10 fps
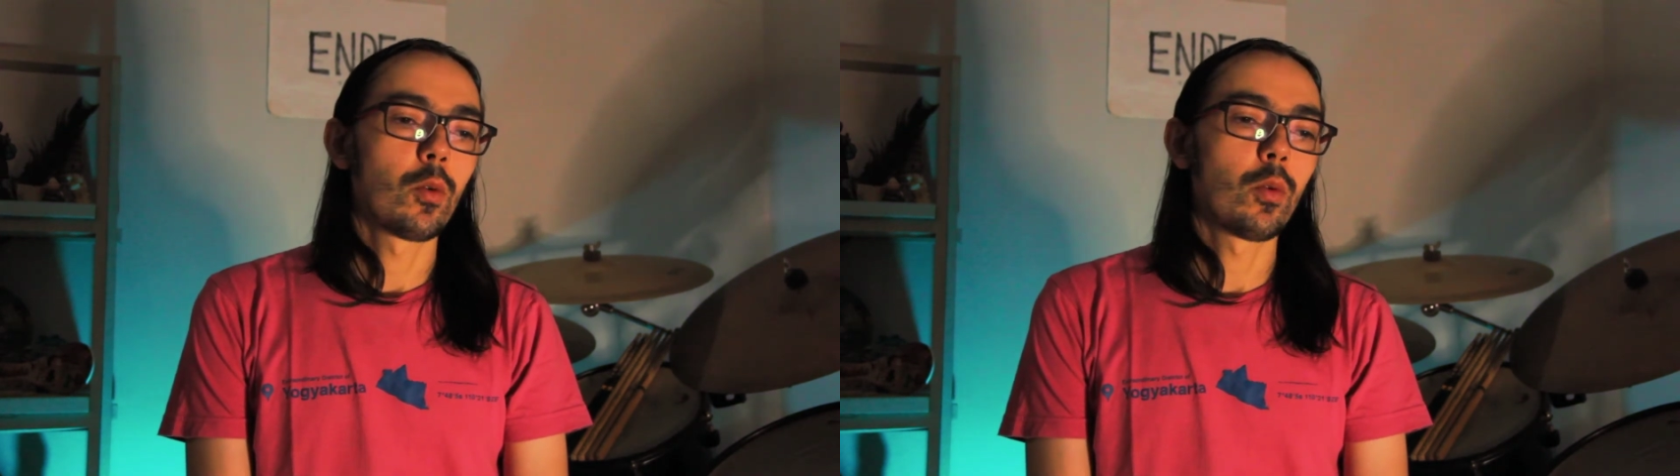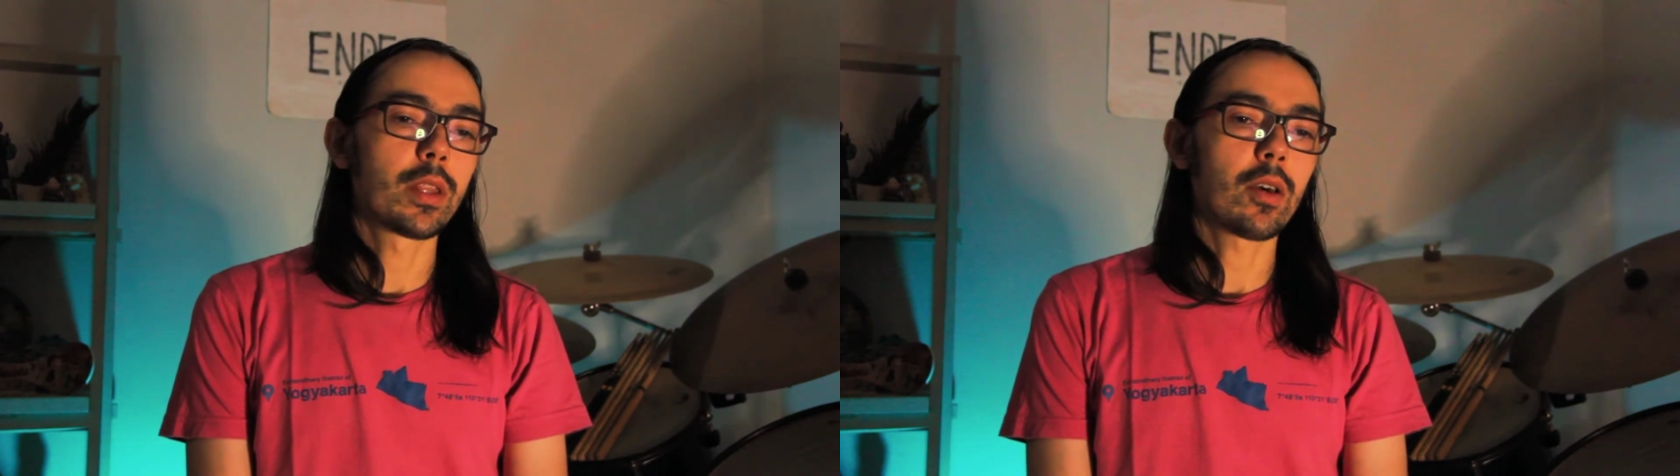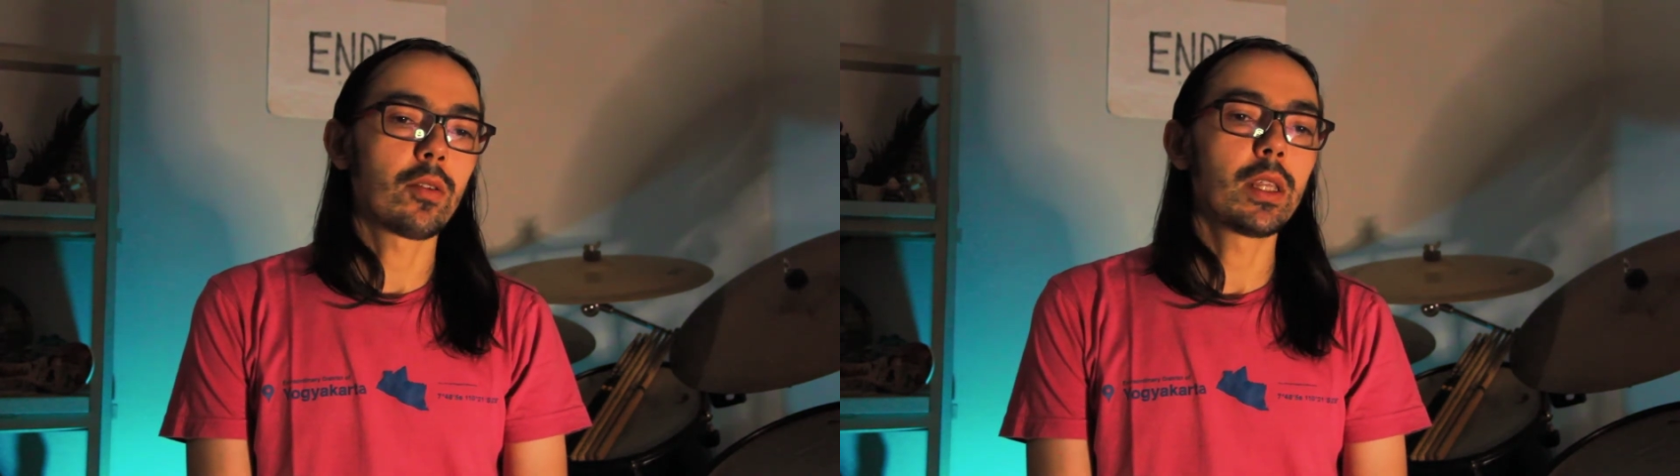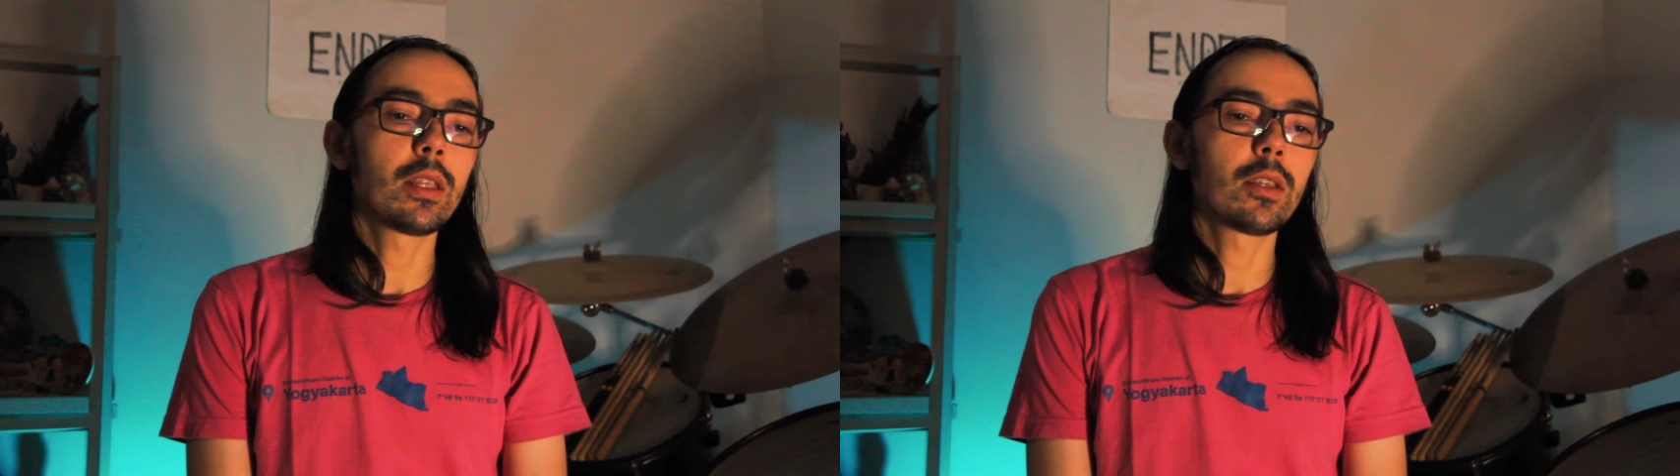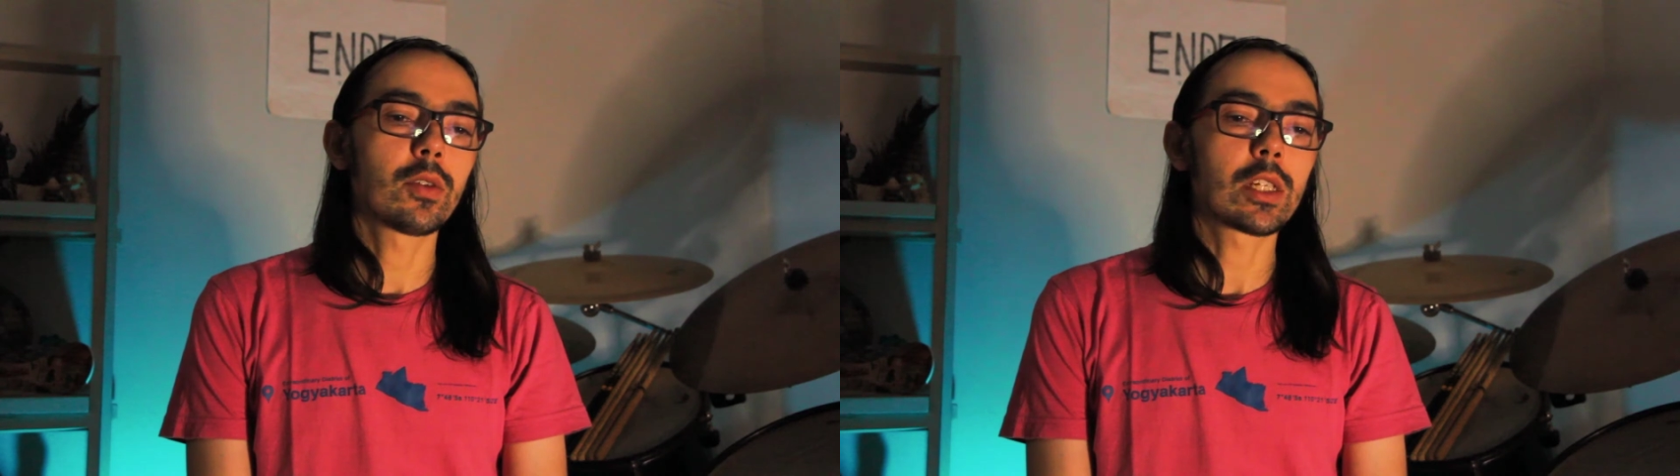without
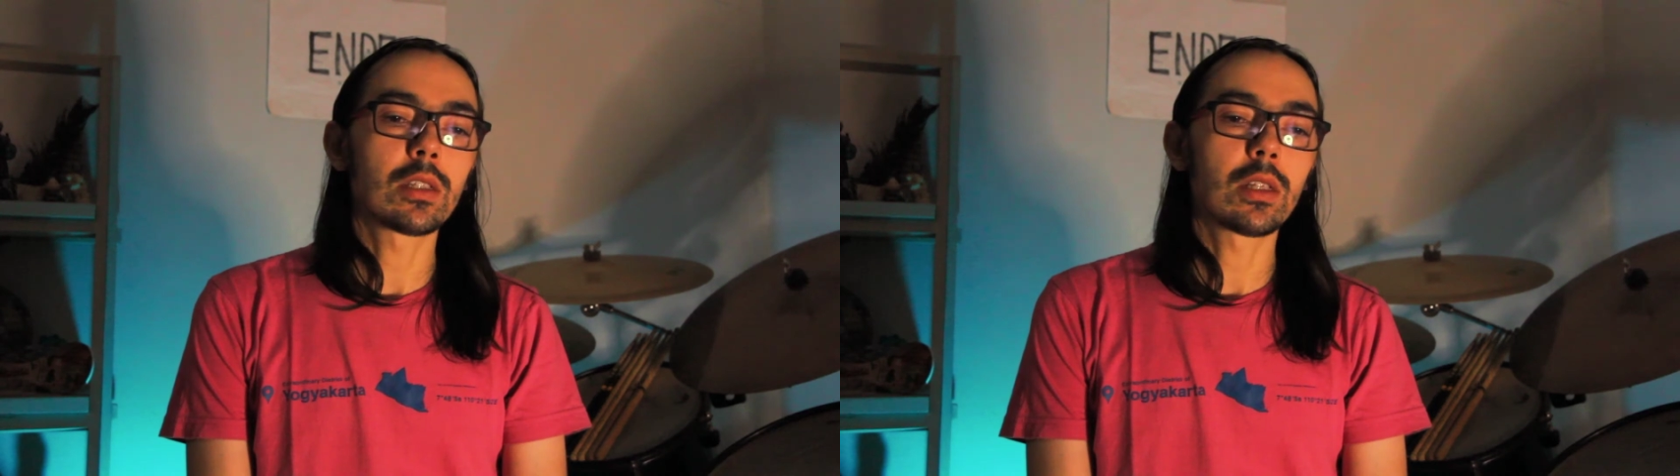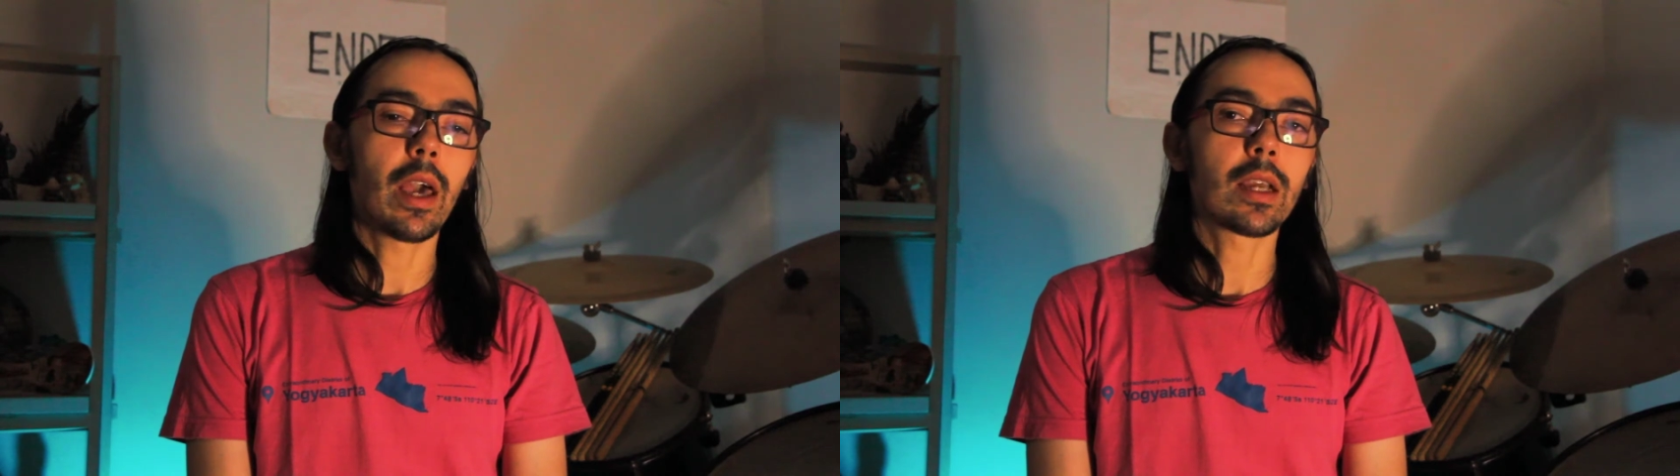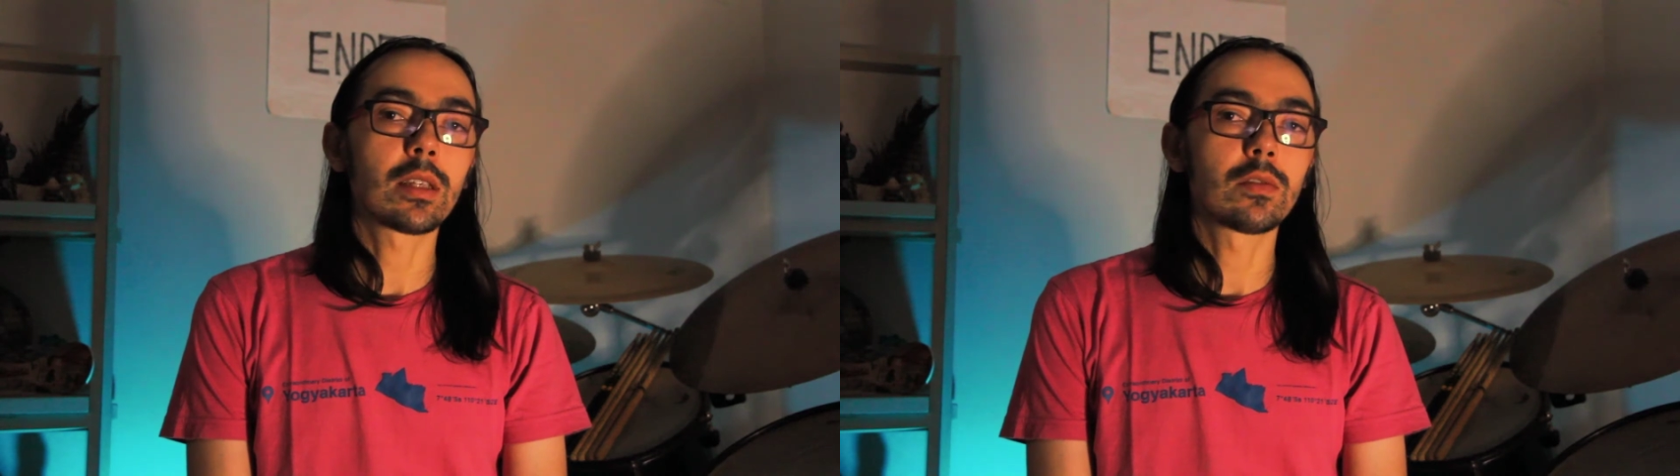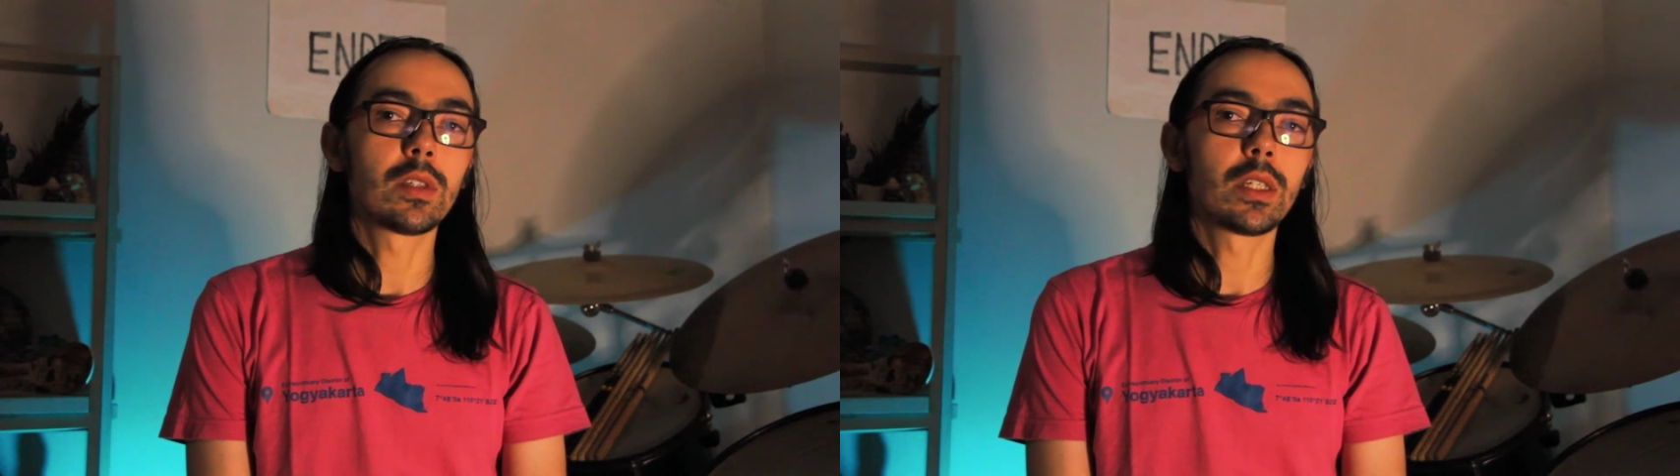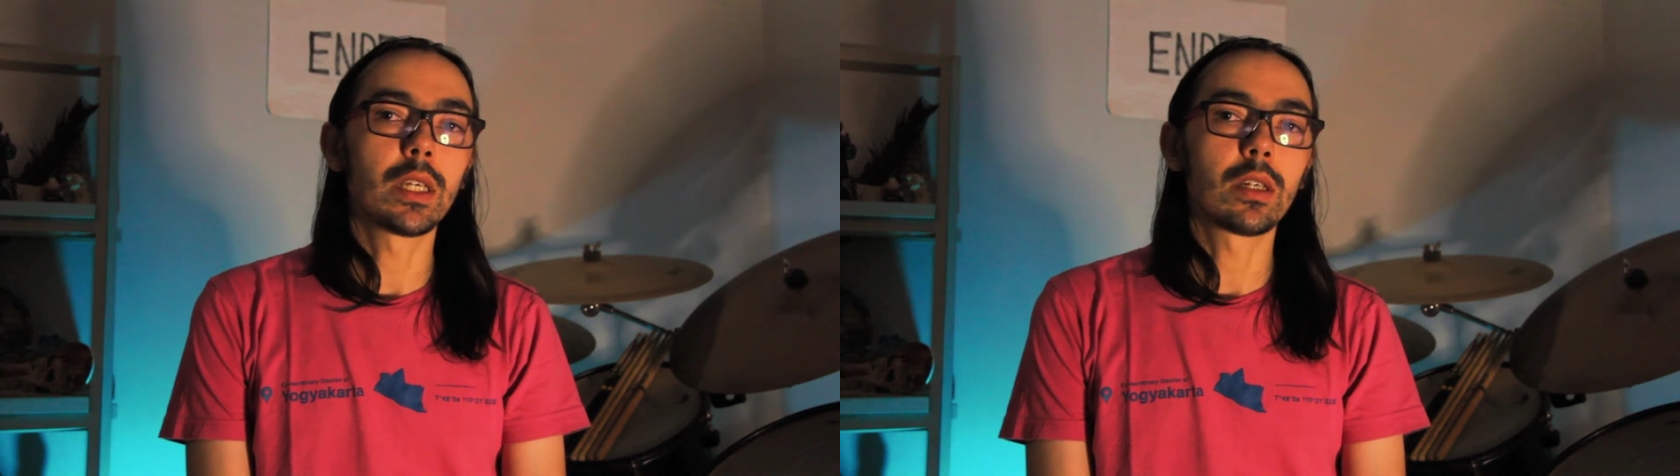needing to actually
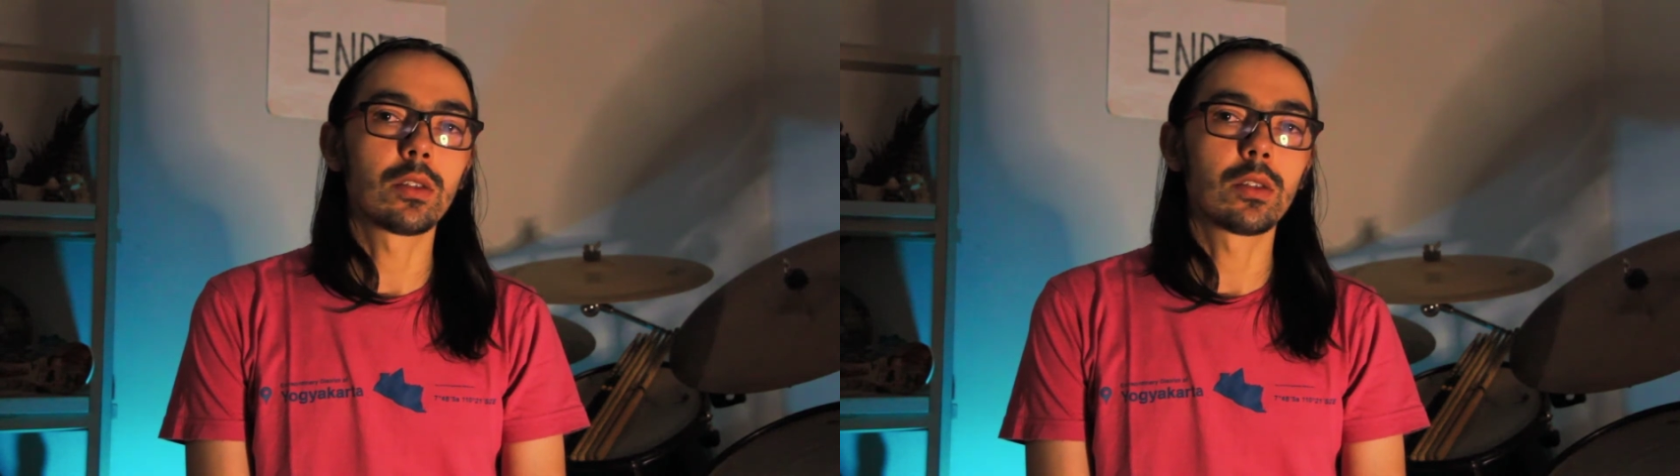actively